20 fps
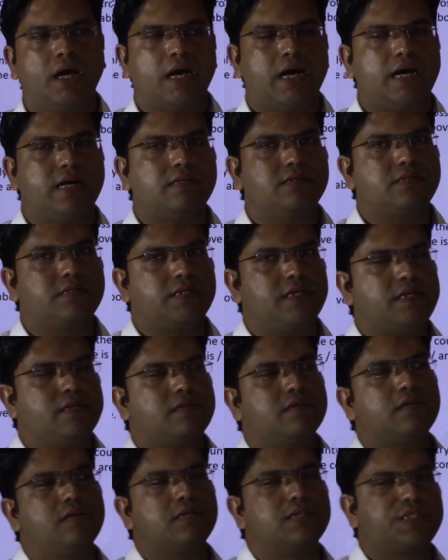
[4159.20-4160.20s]
and
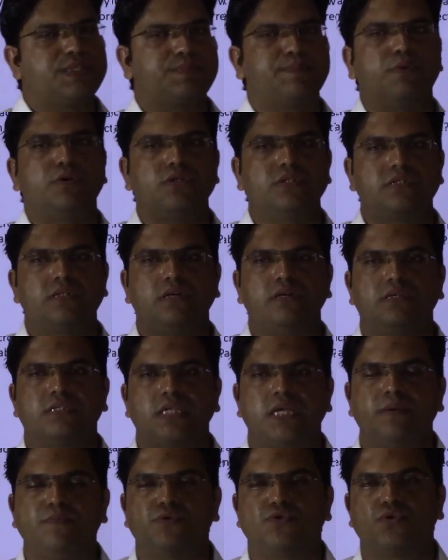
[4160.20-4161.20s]
center sponsored
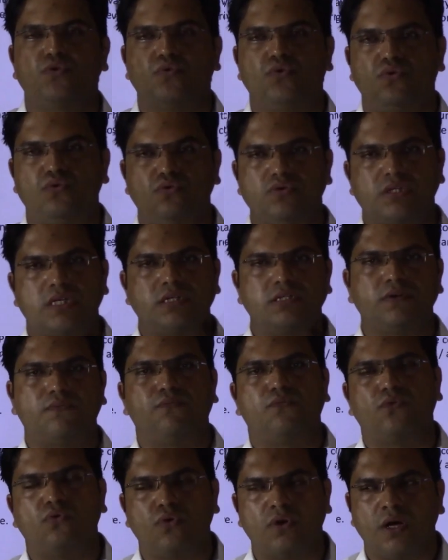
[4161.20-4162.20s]
scheme. So those are the
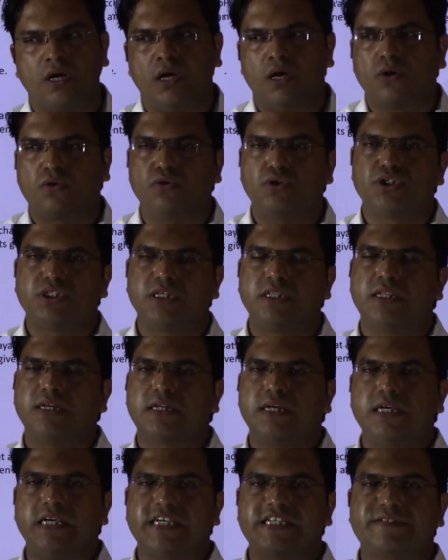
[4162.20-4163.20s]
4 questions that
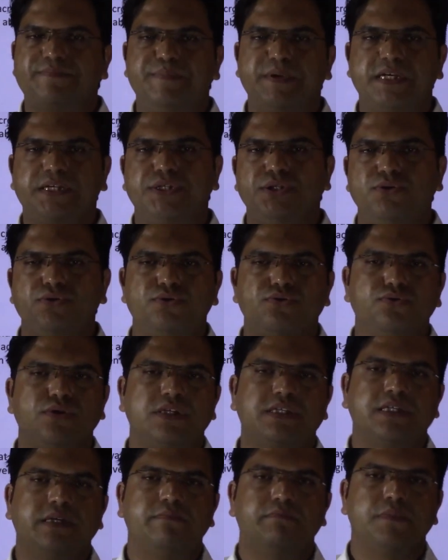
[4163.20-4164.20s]
I expect you to
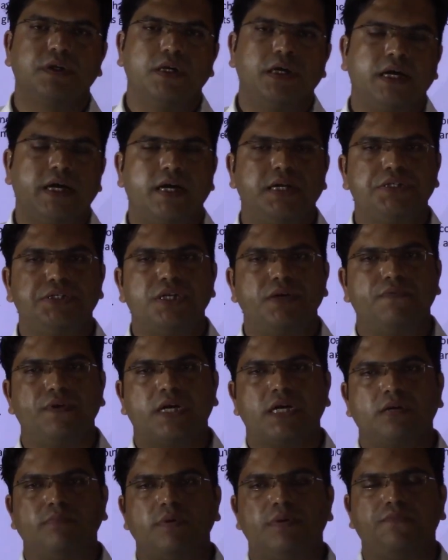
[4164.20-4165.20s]
attempt. Until we
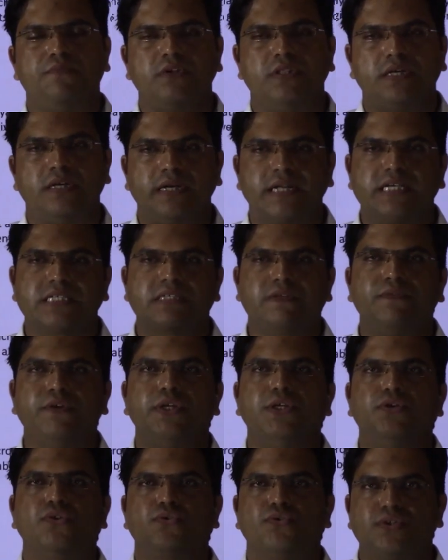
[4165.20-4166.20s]
come up with the next
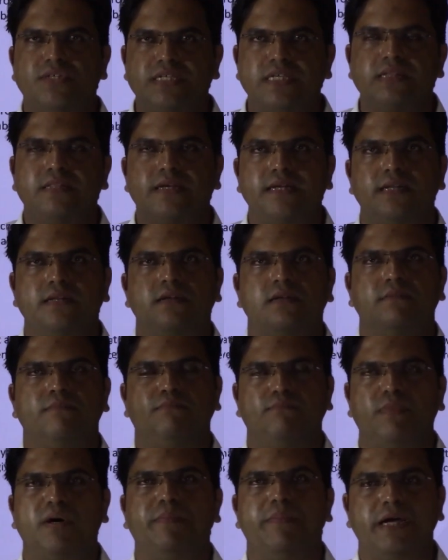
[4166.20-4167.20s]
video, till then,
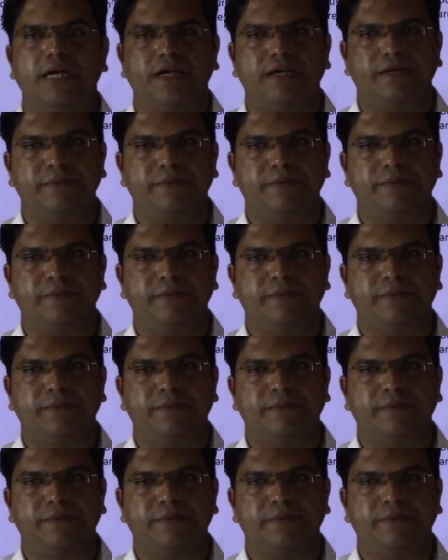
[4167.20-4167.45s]
bye bye.